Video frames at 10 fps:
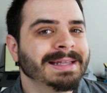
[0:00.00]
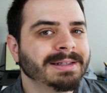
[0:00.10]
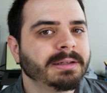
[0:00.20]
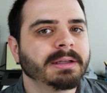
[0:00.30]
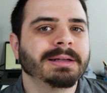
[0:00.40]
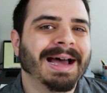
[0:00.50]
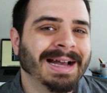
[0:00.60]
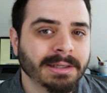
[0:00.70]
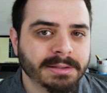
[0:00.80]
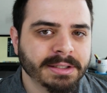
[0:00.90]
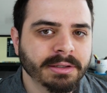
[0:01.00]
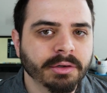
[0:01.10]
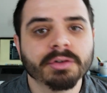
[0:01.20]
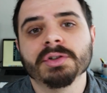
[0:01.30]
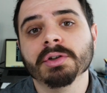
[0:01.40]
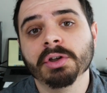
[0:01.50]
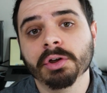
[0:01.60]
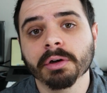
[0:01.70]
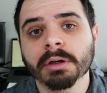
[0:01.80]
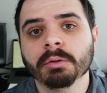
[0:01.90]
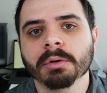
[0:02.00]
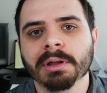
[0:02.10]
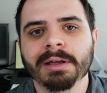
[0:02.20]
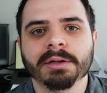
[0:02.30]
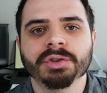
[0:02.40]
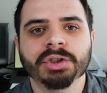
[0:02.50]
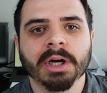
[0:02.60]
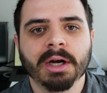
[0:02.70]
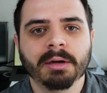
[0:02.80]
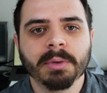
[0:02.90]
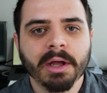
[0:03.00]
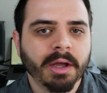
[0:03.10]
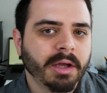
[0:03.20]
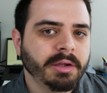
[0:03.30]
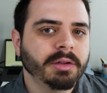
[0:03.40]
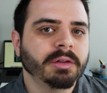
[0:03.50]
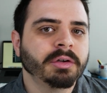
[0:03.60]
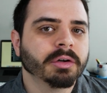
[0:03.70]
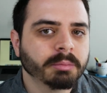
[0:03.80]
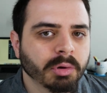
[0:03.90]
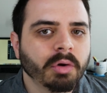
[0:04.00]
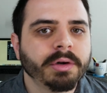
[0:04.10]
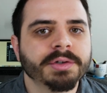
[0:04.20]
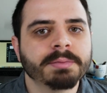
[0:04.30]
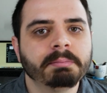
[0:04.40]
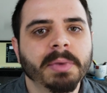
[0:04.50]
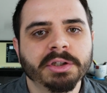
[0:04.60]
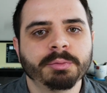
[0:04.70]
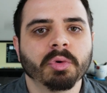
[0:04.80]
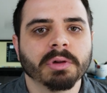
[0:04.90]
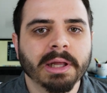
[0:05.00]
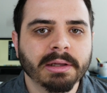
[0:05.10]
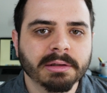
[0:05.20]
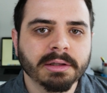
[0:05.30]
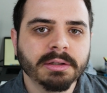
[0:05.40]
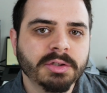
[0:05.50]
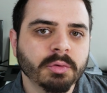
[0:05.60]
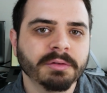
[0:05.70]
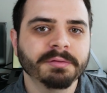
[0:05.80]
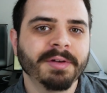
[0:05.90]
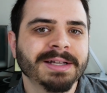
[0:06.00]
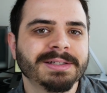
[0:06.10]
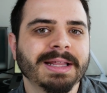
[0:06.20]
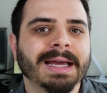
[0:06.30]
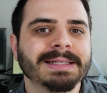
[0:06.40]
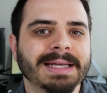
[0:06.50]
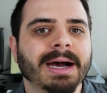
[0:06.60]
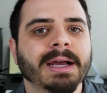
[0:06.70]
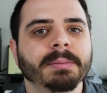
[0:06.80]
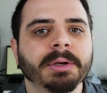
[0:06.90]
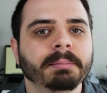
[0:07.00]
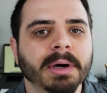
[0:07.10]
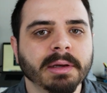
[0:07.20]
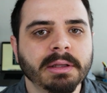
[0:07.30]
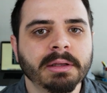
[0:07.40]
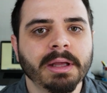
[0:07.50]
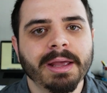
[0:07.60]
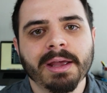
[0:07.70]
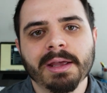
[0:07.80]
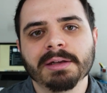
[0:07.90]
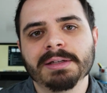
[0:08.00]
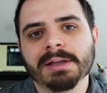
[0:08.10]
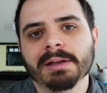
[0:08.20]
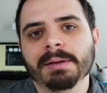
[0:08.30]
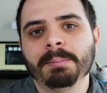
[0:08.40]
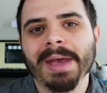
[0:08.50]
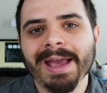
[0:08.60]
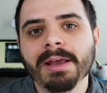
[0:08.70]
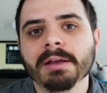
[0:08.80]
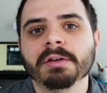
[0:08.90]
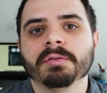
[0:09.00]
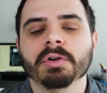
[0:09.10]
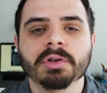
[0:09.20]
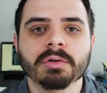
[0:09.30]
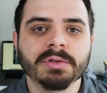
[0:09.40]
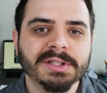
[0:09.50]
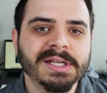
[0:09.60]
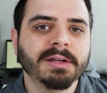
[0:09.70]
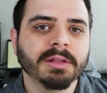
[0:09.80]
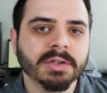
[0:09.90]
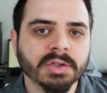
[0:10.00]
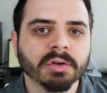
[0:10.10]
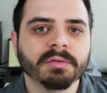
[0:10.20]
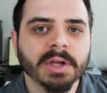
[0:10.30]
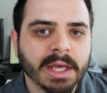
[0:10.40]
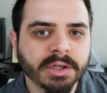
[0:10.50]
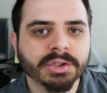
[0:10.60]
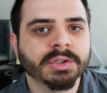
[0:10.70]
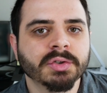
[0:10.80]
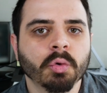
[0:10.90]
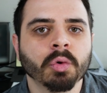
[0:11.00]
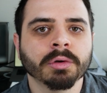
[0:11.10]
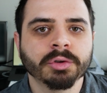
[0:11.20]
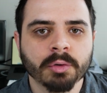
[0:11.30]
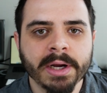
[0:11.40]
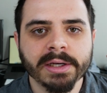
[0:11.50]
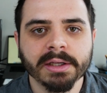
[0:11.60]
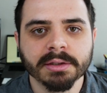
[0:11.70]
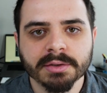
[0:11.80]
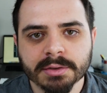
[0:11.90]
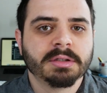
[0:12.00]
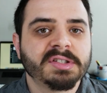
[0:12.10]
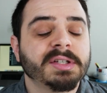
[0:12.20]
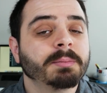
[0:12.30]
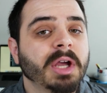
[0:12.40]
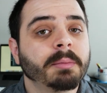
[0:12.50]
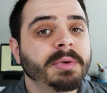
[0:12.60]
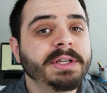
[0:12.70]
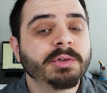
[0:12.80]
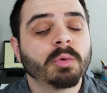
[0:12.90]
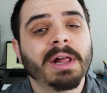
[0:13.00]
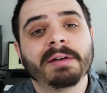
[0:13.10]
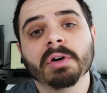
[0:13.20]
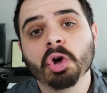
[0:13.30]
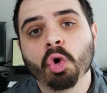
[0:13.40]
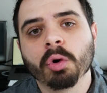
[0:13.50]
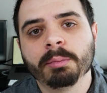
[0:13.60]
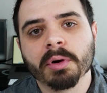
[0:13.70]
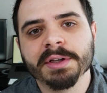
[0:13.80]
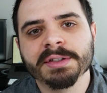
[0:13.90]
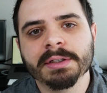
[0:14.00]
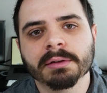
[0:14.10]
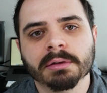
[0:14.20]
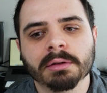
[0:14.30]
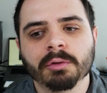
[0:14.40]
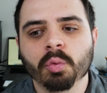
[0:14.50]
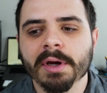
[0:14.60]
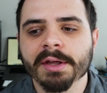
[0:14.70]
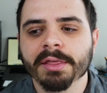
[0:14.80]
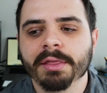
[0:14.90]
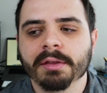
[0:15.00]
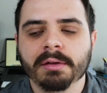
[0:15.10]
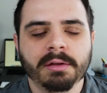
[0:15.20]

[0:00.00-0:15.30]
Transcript: in an I T or security related job, your employer is much more likely to invest that time and money into paying for you to take these certifications or trainings. Some companies will have a corporate deal with